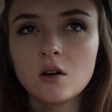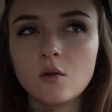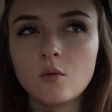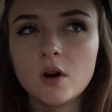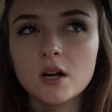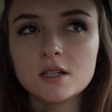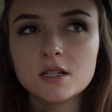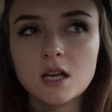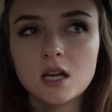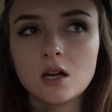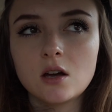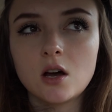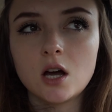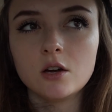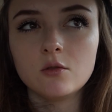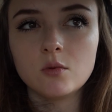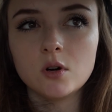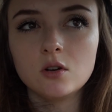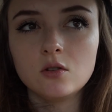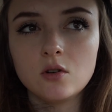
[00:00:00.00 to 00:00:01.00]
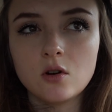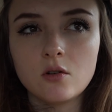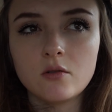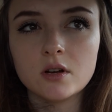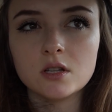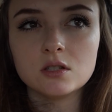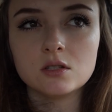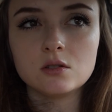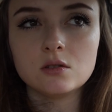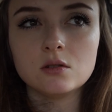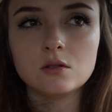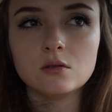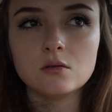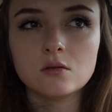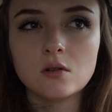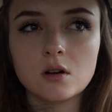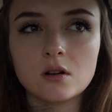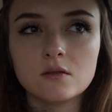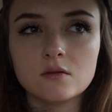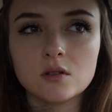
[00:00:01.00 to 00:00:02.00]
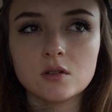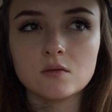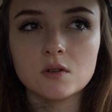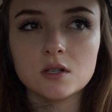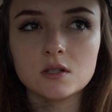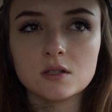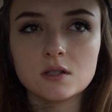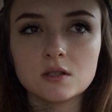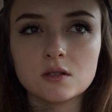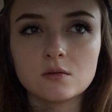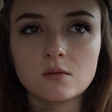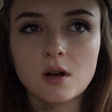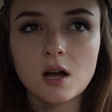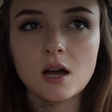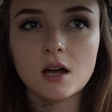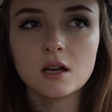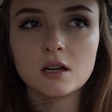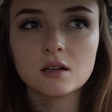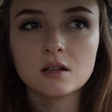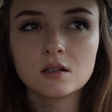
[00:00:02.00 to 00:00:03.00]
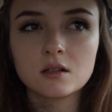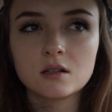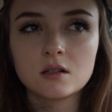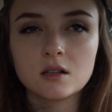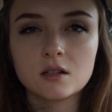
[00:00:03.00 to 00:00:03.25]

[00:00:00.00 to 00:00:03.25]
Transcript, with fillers: one day I will go into all of the reasons why,